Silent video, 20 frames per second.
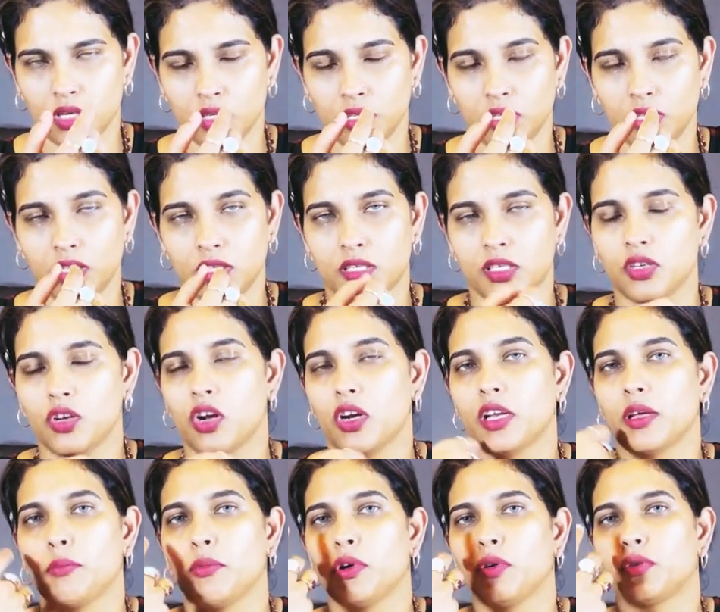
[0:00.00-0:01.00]
It's not
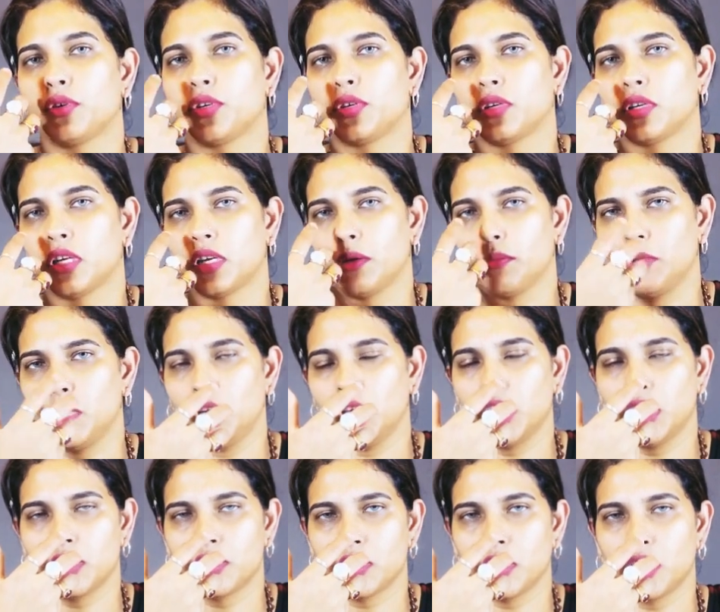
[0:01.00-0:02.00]
about
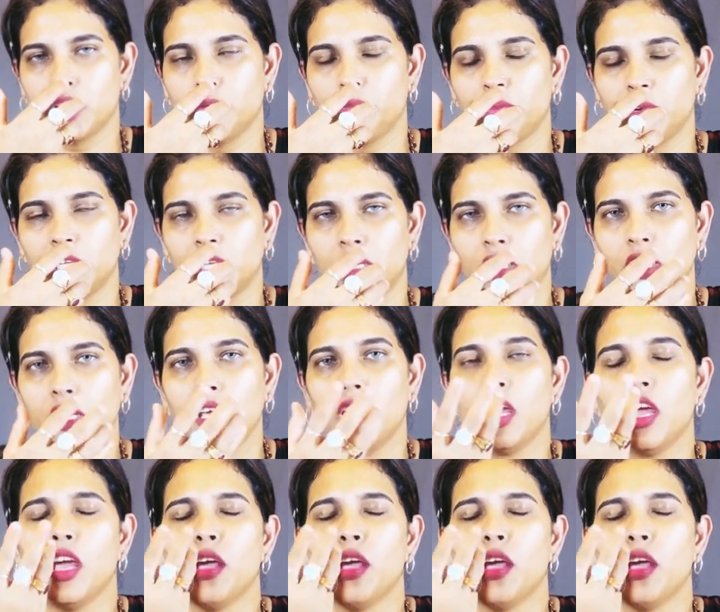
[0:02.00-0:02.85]
communication completely,